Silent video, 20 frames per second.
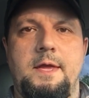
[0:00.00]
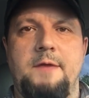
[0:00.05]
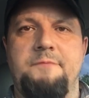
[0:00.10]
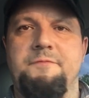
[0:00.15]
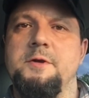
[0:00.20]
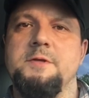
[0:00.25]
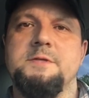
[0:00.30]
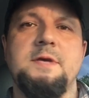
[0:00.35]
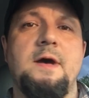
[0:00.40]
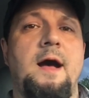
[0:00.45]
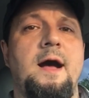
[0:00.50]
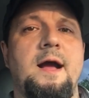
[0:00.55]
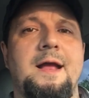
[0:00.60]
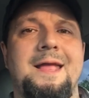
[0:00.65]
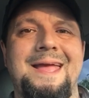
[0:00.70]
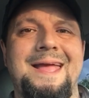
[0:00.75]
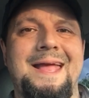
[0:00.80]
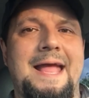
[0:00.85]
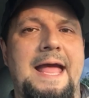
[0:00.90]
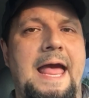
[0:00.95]
If you're
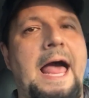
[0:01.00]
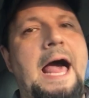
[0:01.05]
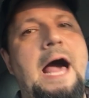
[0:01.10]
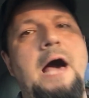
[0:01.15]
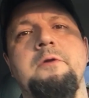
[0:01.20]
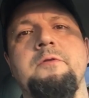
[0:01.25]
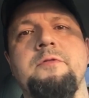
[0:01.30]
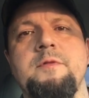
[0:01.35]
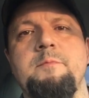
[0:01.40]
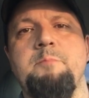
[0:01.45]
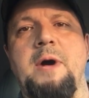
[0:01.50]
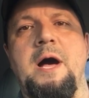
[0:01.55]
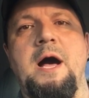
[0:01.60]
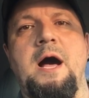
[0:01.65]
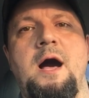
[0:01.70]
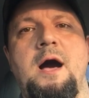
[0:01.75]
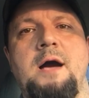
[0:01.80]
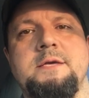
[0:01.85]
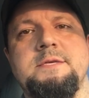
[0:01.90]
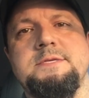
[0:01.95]
talking out of the
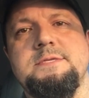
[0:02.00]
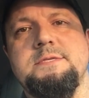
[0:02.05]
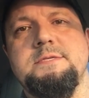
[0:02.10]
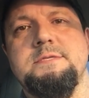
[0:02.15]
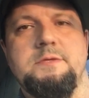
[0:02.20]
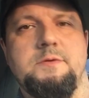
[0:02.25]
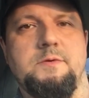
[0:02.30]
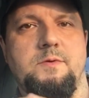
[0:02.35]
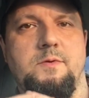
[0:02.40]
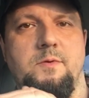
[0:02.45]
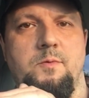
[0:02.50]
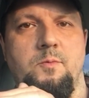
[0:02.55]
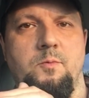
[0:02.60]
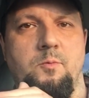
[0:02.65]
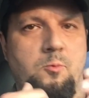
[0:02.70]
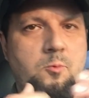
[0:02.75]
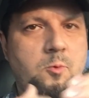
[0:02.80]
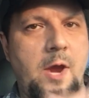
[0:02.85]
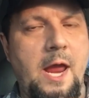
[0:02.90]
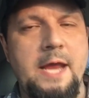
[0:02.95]
box,
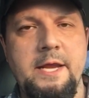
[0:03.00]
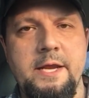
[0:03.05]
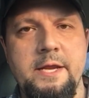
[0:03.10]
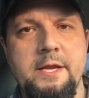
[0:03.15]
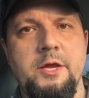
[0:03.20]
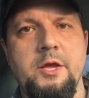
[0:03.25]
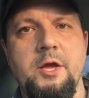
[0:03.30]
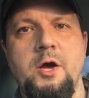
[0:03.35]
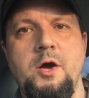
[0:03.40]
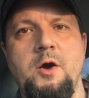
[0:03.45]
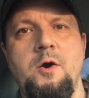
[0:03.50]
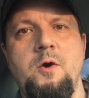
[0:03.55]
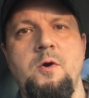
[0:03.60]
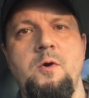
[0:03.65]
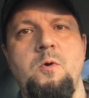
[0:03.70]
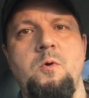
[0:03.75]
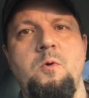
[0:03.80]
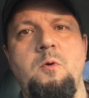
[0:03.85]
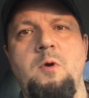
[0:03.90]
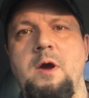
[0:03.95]
ready to
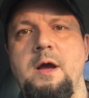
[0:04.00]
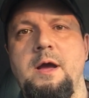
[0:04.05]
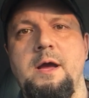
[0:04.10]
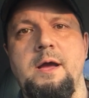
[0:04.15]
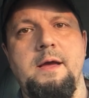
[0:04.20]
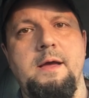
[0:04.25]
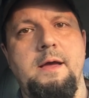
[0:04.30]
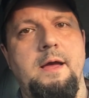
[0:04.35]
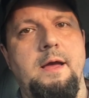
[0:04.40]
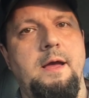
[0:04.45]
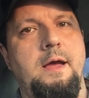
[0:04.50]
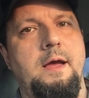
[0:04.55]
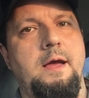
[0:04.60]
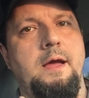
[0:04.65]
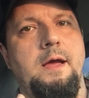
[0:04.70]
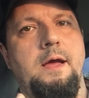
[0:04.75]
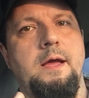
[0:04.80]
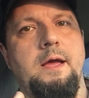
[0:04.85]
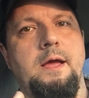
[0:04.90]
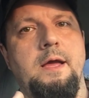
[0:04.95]
go,
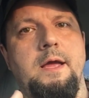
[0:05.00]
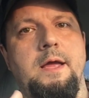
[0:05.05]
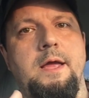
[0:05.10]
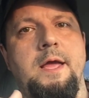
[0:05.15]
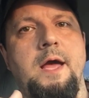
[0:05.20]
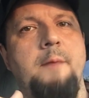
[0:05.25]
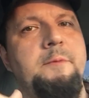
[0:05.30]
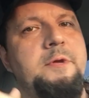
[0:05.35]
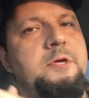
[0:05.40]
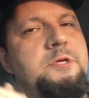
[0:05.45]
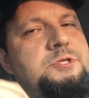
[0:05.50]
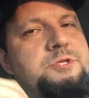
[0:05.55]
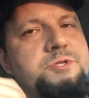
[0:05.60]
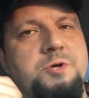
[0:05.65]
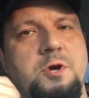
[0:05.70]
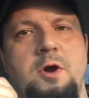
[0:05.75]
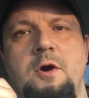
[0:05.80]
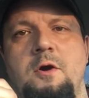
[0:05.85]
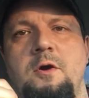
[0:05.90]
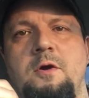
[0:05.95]
coming
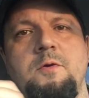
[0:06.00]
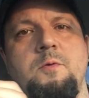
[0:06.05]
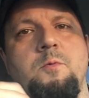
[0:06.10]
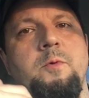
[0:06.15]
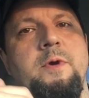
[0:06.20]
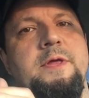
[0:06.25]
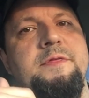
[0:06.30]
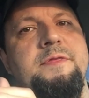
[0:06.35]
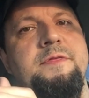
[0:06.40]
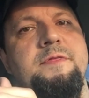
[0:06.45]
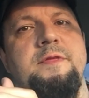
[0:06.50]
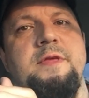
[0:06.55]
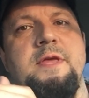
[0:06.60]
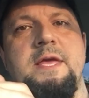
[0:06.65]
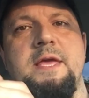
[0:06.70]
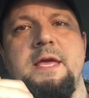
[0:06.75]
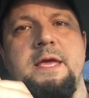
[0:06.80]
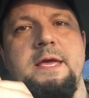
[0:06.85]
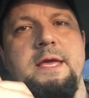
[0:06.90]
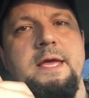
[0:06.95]
strong with
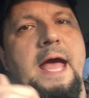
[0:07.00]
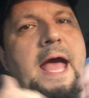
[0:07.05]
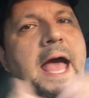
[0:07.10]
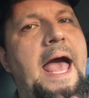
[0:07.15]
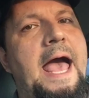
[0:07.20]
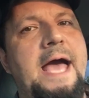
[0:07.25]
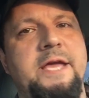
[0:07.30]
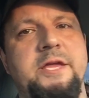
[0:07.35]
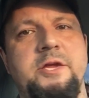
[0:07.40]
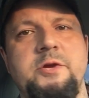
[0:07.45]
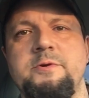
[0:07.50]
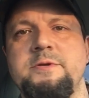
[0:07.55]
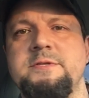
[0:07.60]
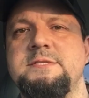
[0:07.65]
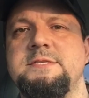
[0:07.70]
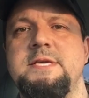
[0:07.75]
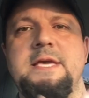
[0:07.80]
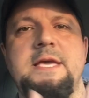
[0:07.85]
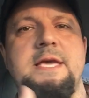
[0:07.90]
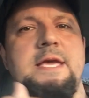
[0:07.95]
the
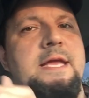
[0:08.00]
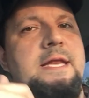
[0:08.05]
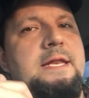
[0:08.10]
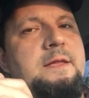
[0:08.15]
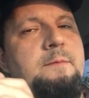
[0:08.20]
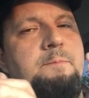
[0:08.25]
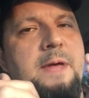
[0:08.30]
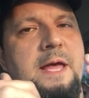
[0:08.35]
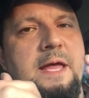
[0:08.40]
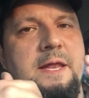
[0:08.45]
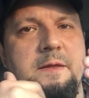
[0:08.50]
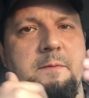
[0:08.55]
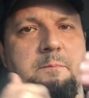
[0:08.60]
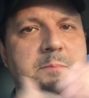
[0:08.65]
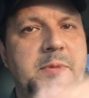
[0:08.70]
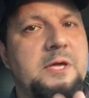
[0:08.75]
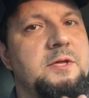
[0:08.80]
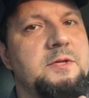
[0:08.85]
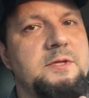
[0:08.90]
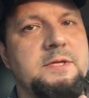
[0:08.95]
accuracy,
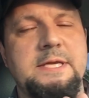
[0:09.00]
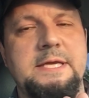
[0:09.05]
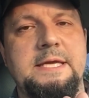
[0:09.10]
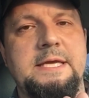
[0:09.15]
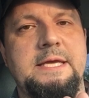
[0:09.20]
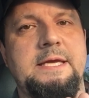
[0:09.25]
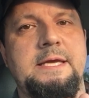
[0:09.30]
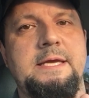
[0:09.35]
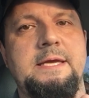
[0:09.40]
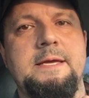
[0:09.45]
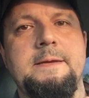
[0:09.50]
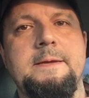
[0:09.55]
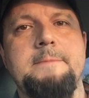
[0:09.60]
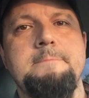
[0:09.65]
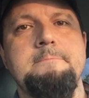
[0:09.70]
dependability,